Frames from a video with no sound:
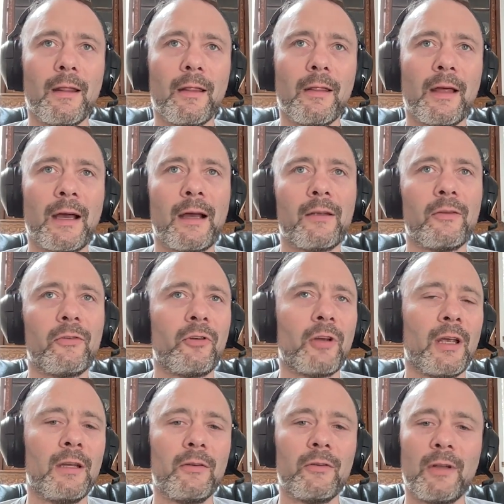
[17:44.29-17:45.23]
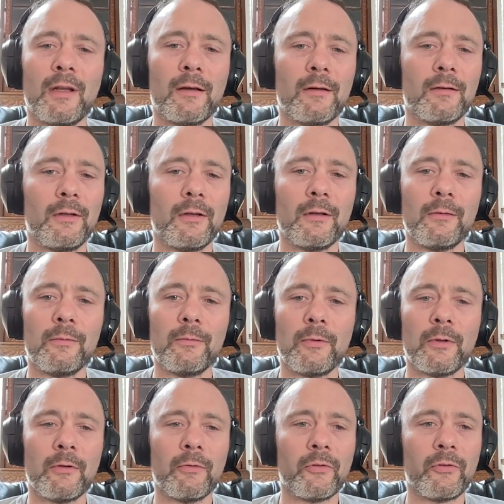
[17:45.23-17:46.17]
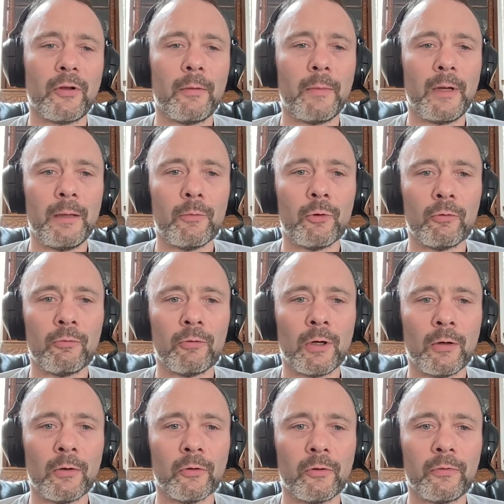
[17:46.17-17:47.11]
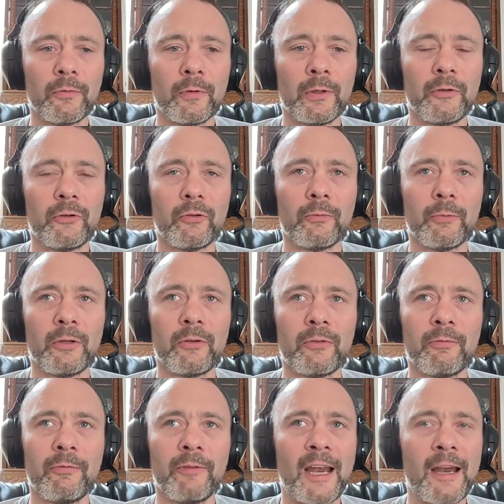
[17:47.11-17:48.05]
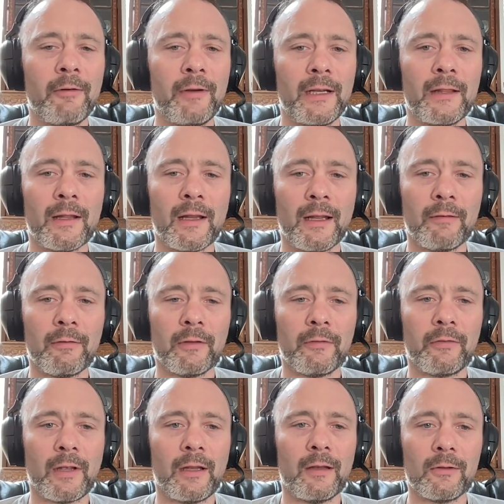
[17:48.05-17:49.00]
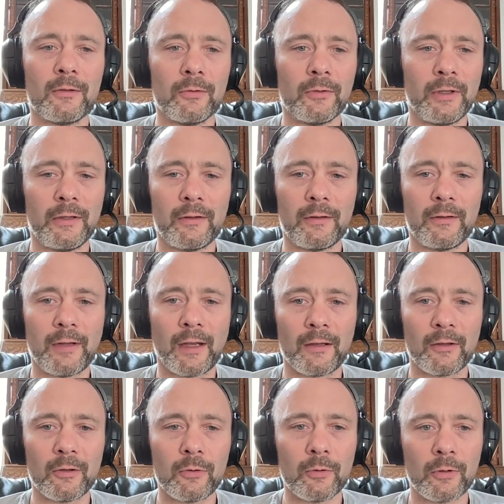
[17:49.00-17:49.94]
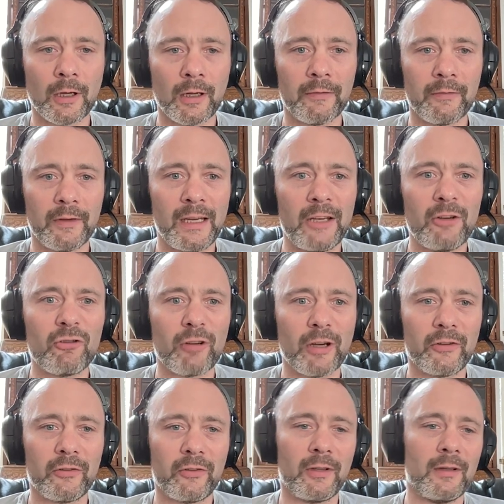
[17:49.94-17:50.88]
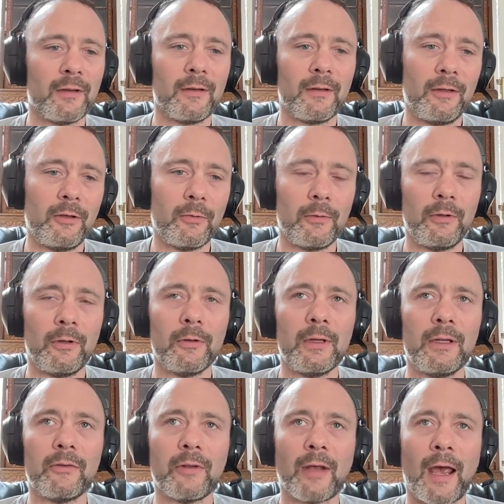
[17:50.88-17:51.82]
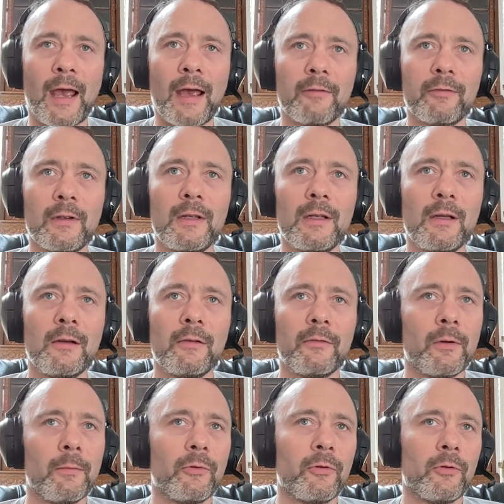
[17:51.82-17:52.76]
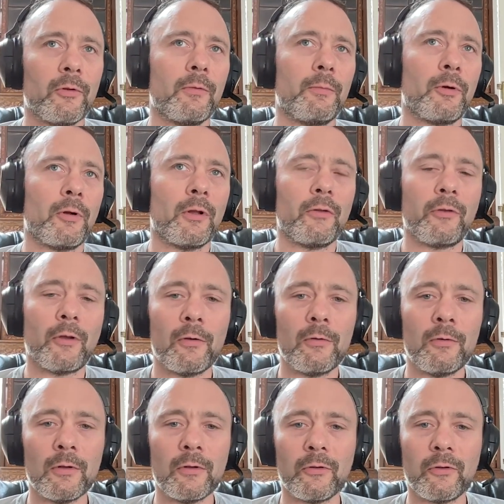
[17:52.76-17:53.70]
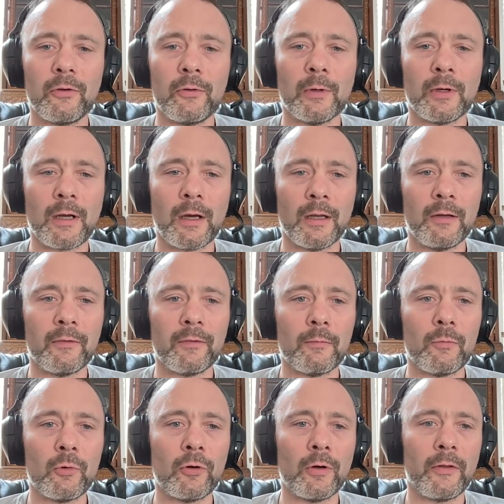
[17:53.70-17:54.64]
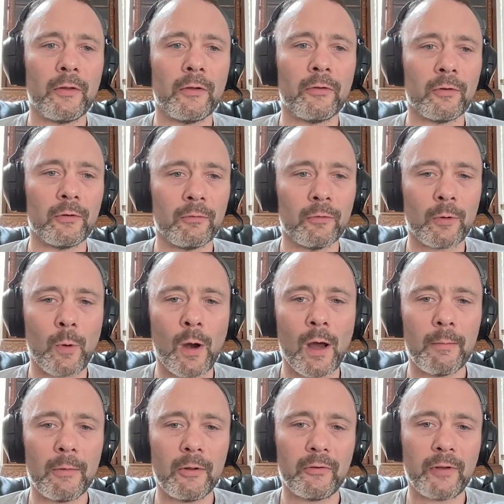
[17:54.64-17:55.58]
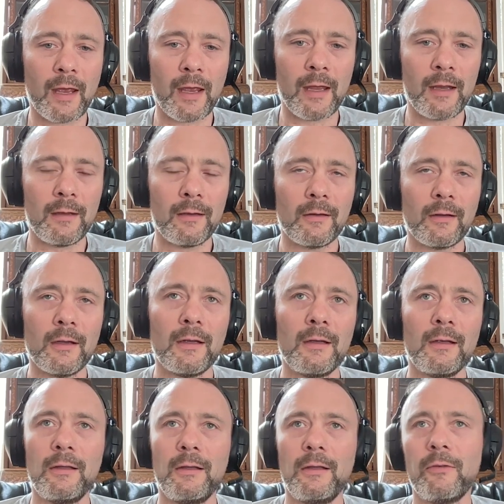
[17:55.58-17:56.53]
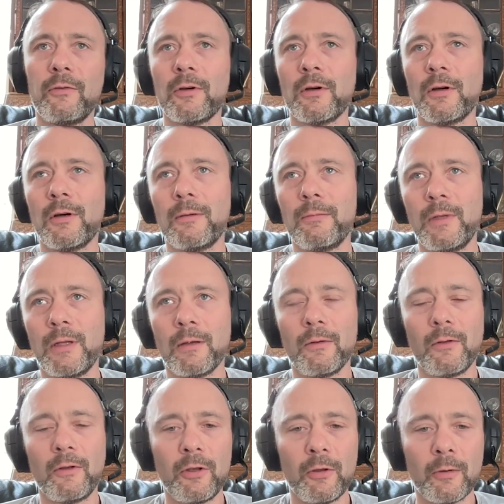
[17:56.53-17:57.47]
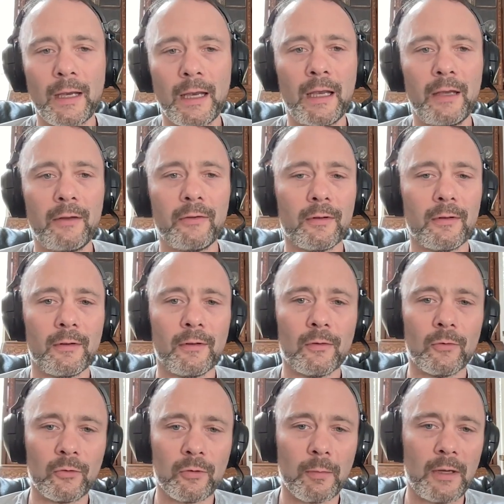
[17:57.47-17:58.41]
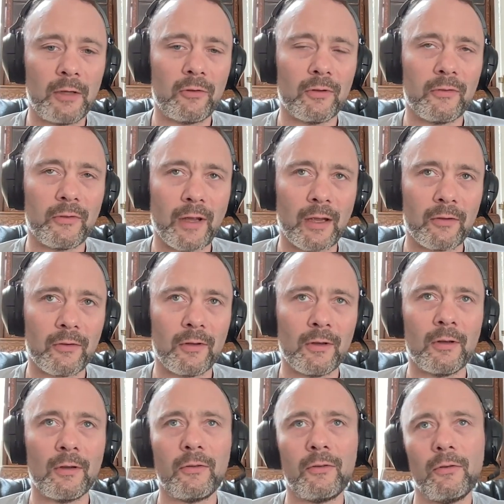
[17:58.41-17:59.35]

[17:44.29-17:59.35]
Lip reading: That has changed now. You know, there are so many more roles which vary in the level of technical kind of interest and you need to have, from sort of product owners who are kind of more at the sort of requirements end. You've got, you know, QAs and automation testers.